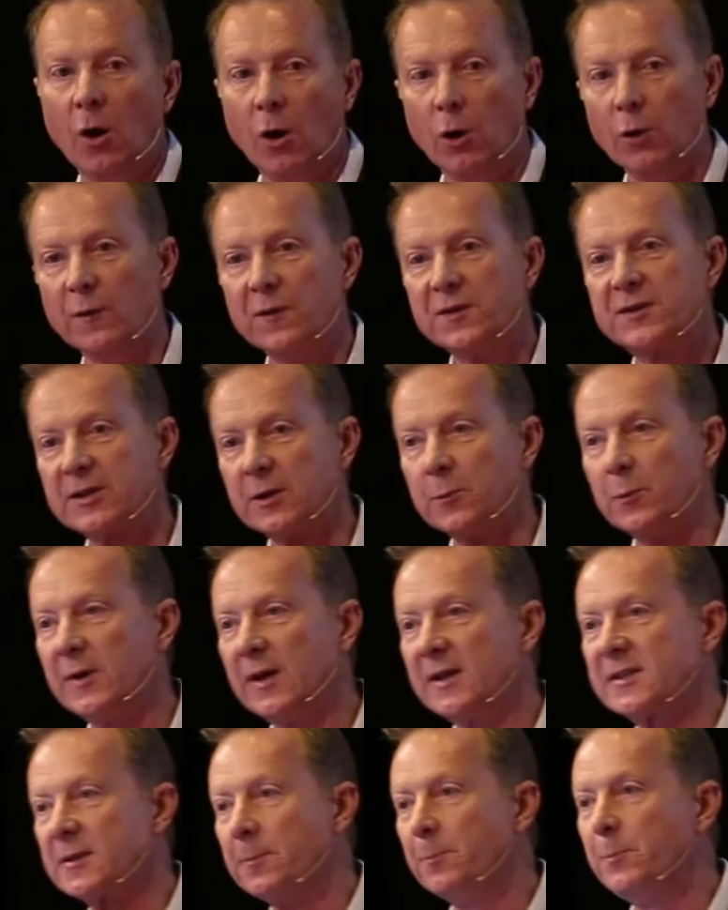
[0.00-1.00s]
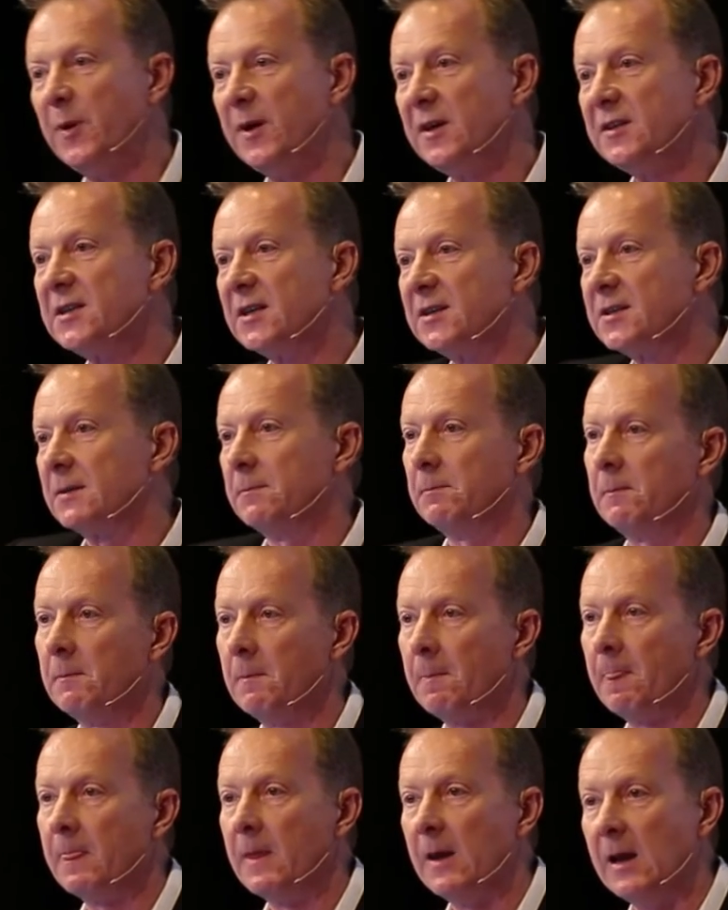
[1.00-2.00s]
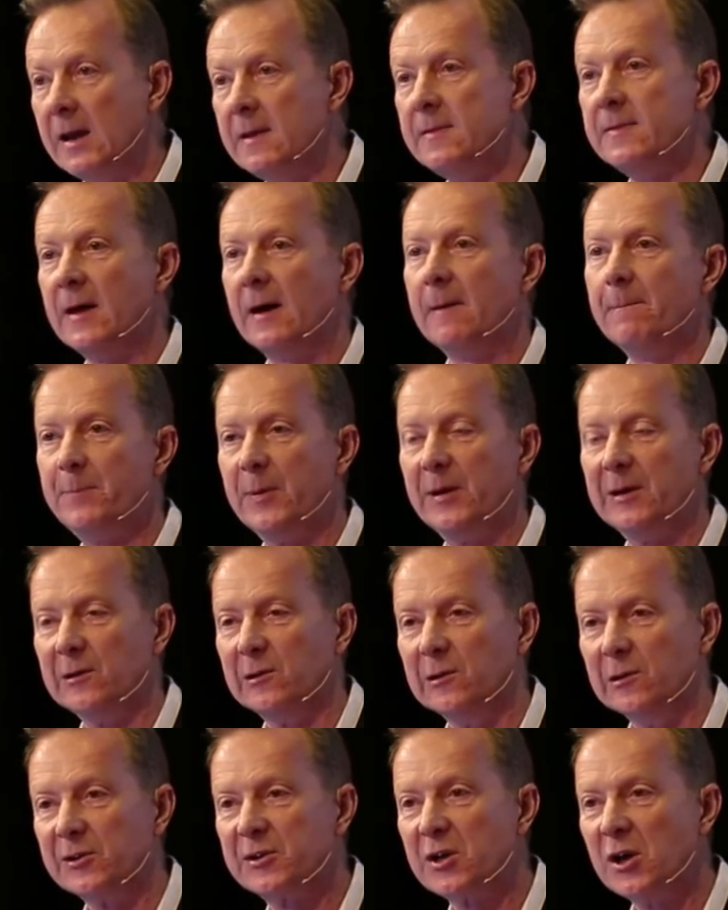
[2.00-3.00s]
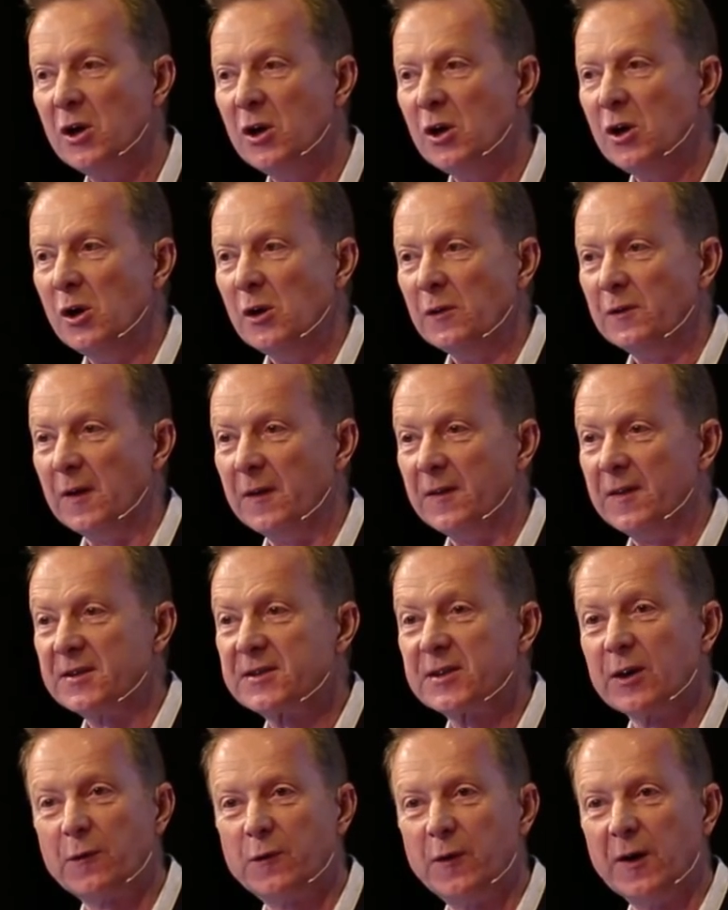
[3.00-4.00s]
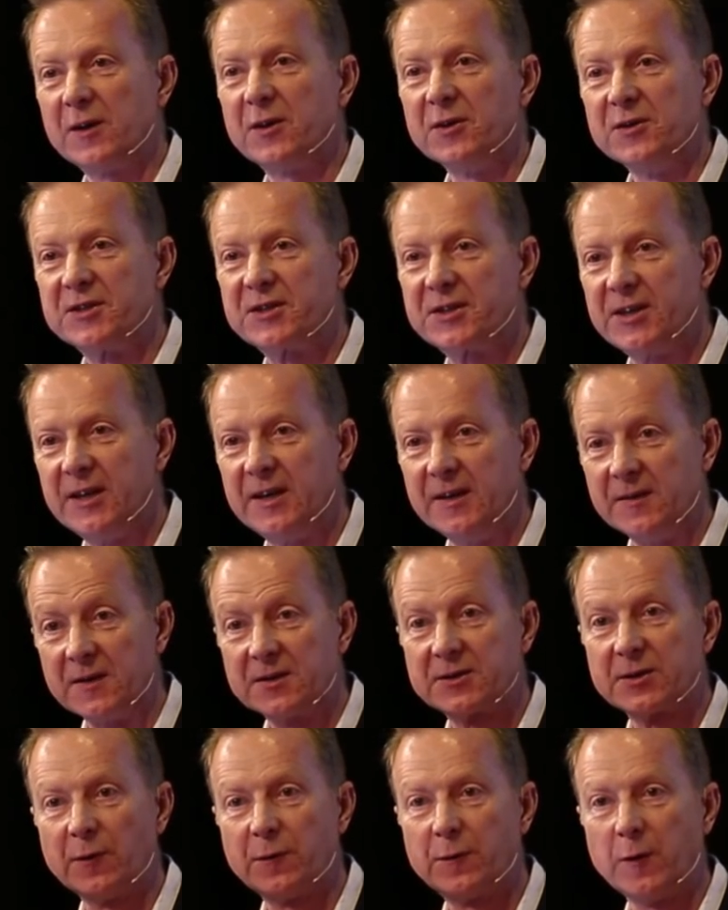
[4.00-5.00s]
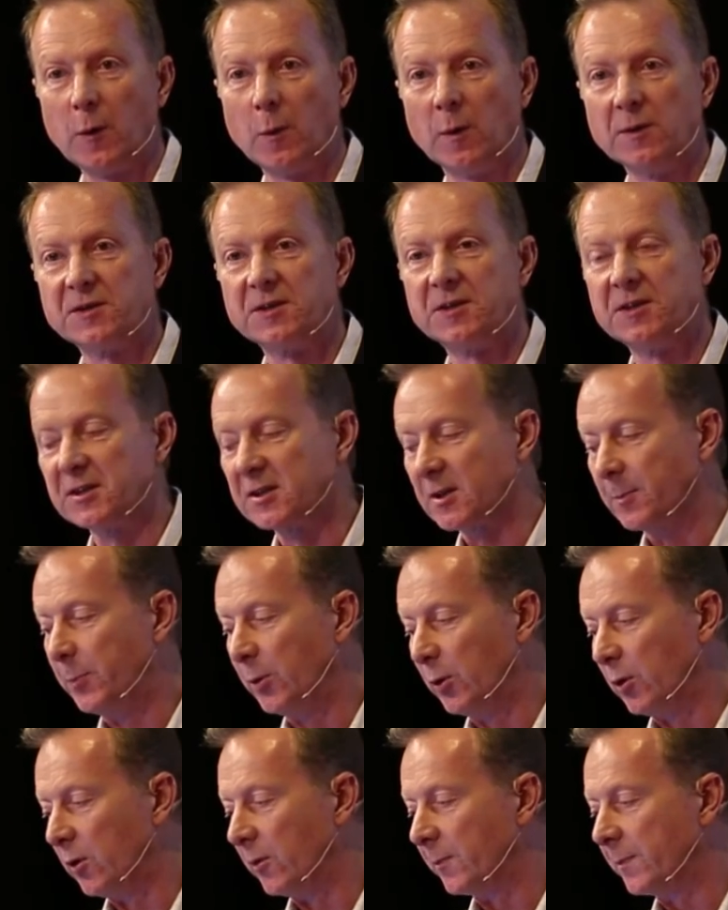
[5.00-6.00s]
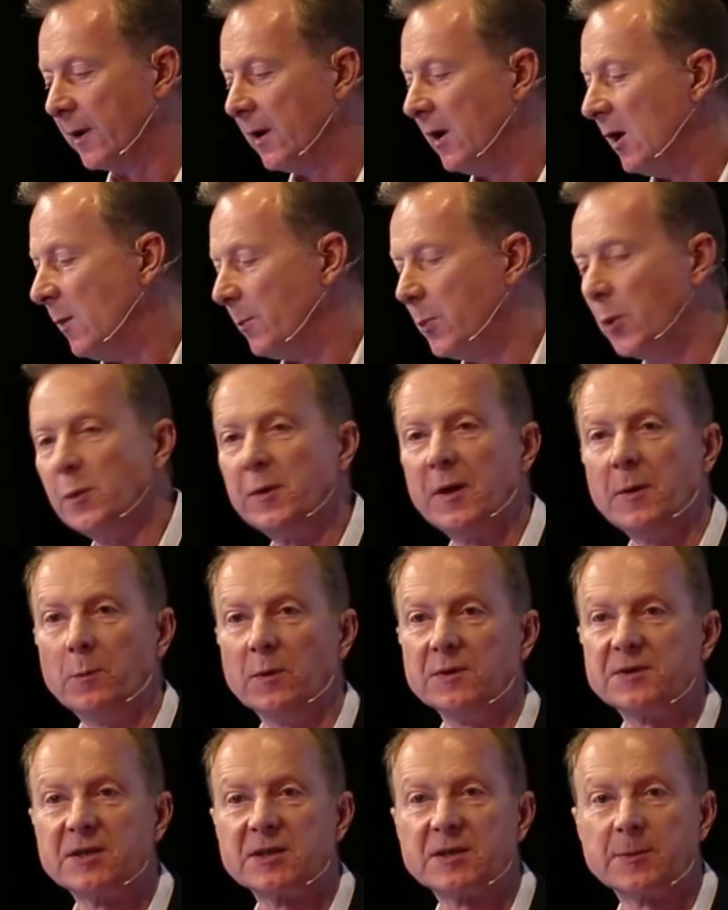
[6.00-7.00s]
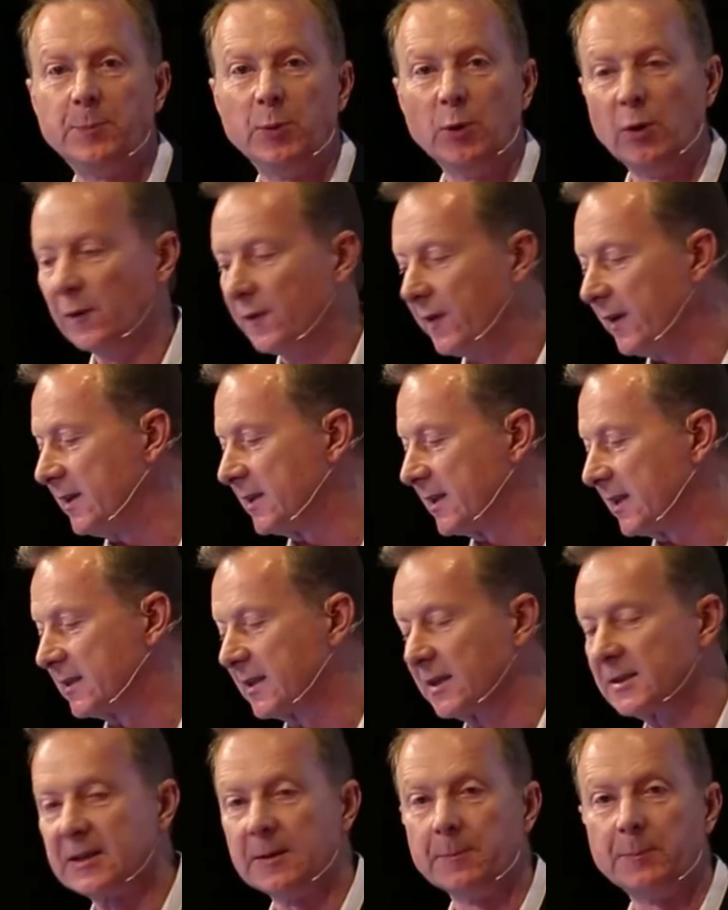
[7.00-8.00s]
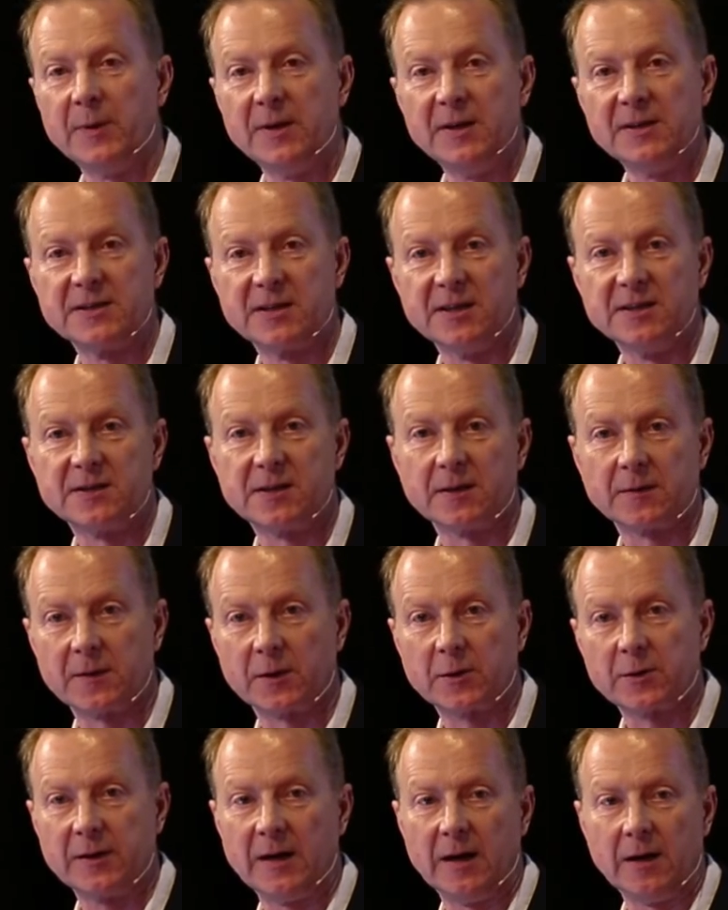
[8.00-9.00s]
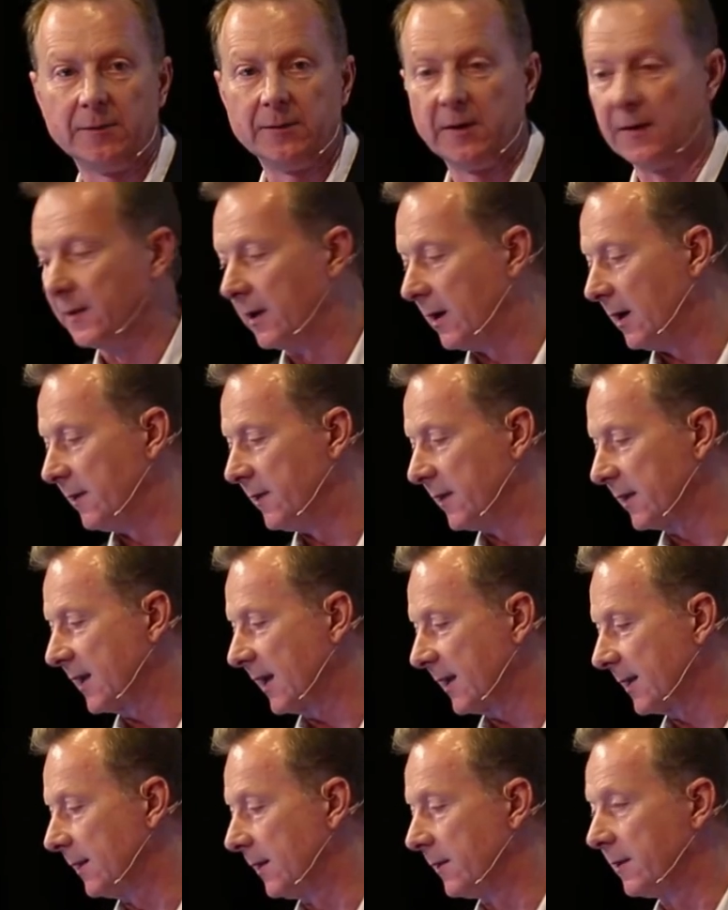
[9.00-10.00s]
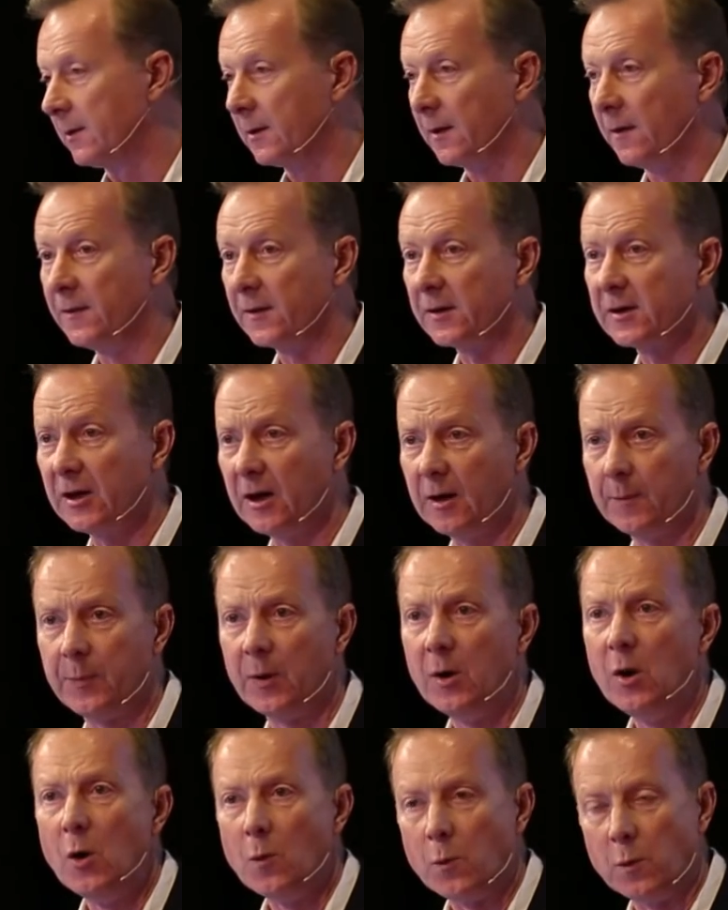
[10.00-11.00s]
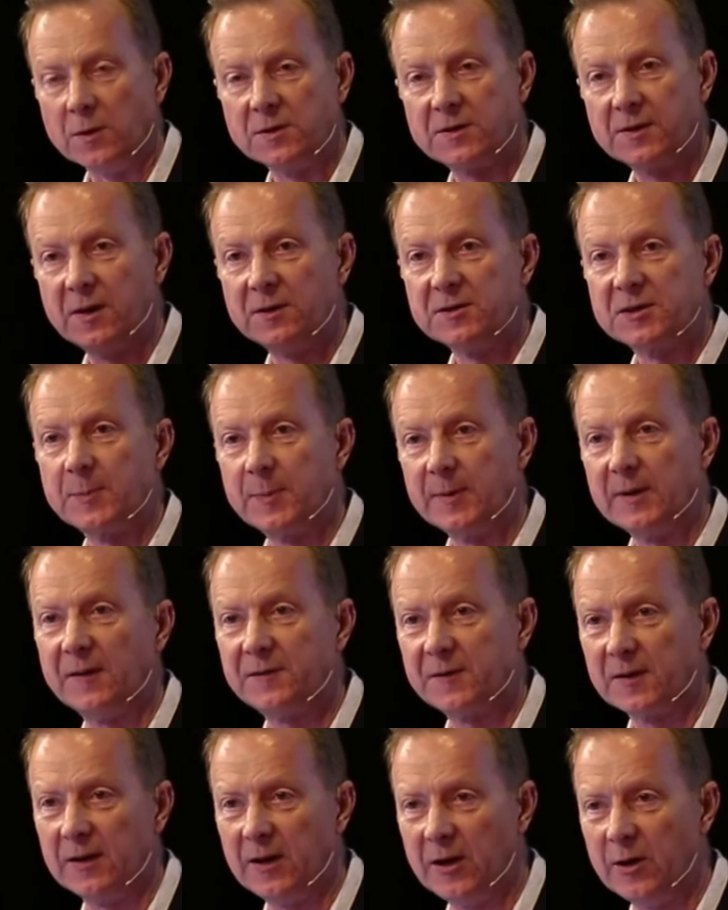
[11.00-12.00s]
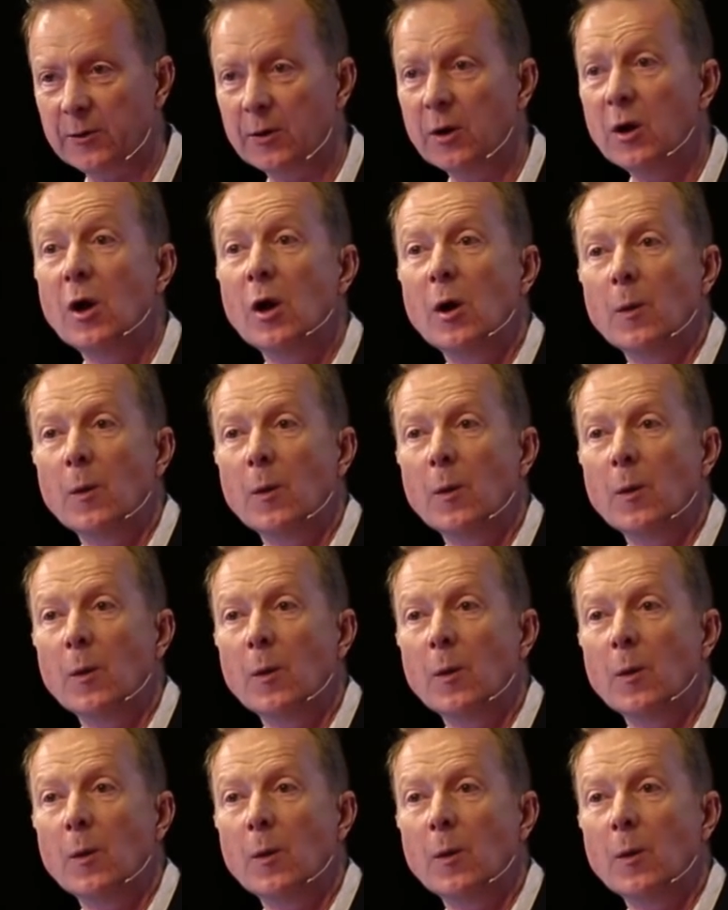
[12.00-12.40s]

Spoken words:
All of a sudden we had some pieces in that build that the software could see and the software wanted to support, but we didn't want to support these existing pieces, the crown and the kettle and the cup. We wanted those to be left alone.